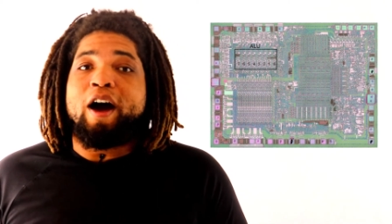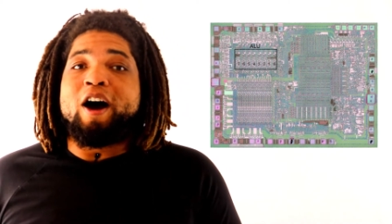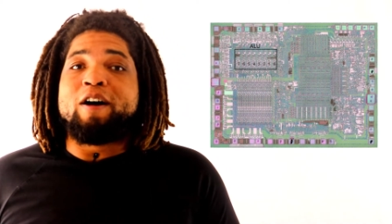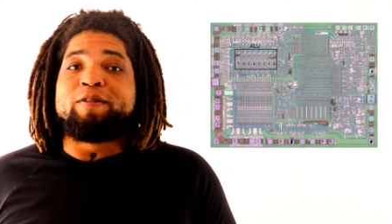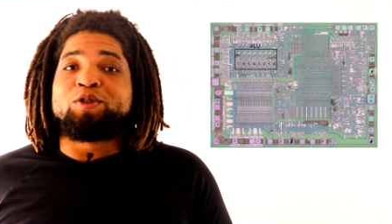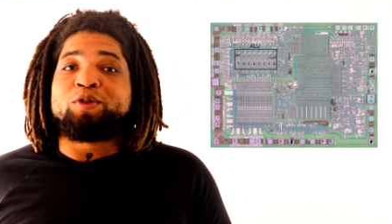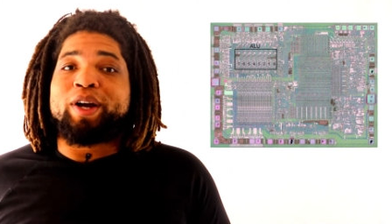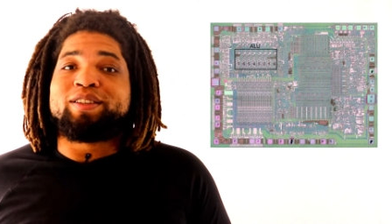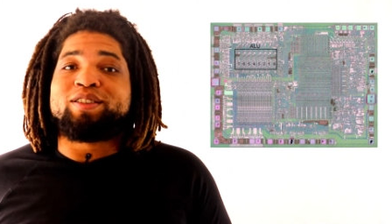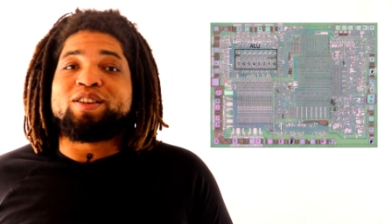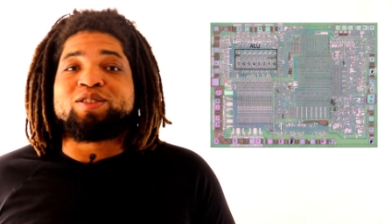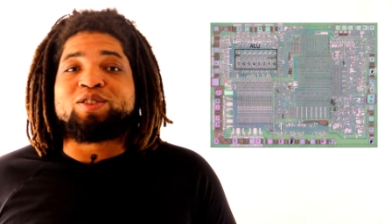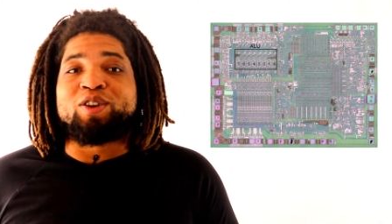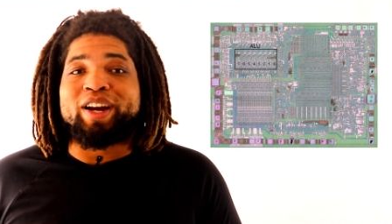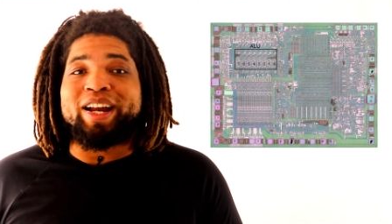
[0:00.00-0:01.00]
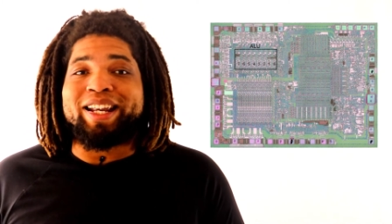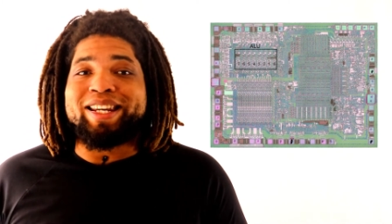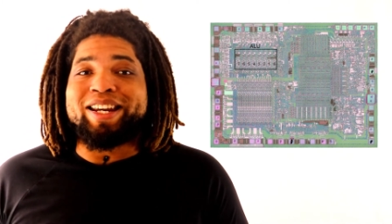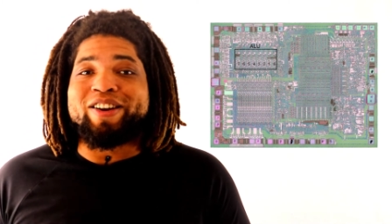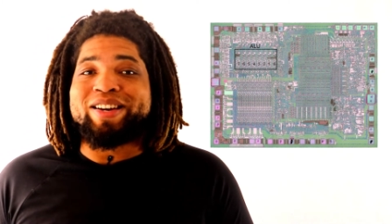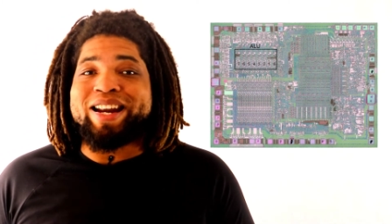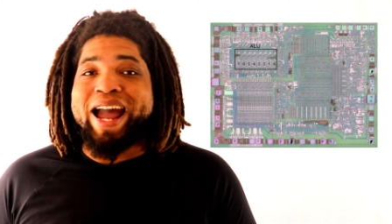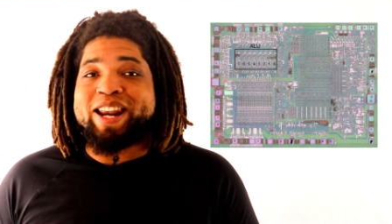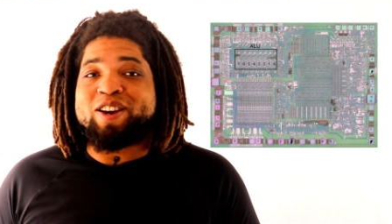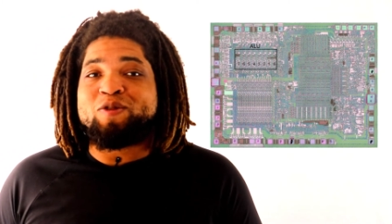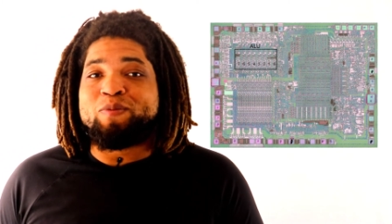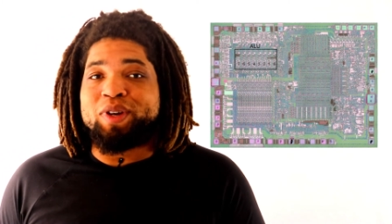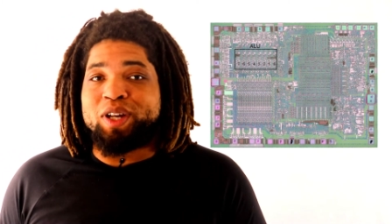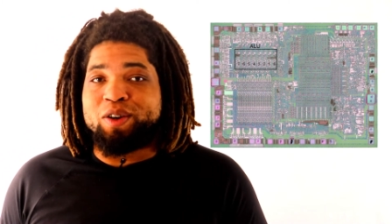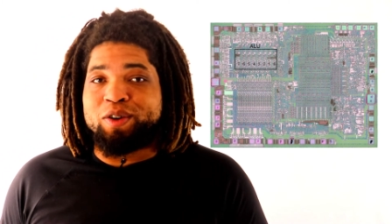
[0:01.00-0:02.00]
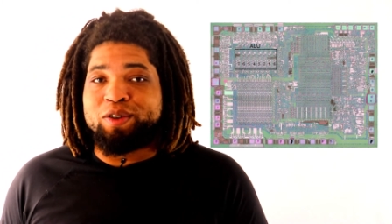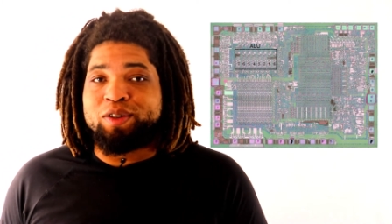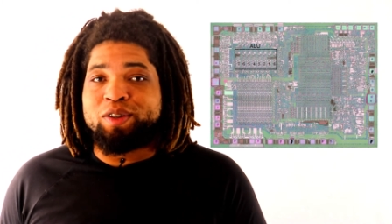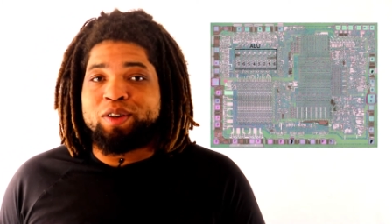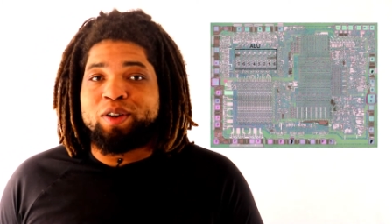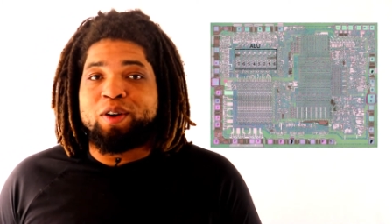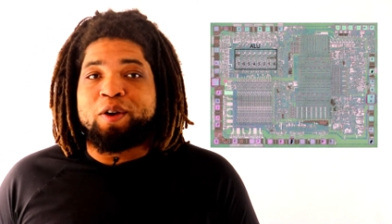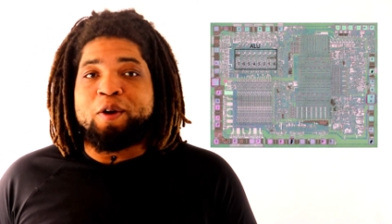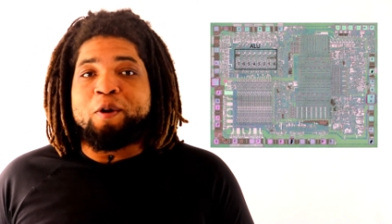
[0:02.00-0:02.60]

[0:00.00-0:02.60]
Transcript: of a transistor in near nanometers,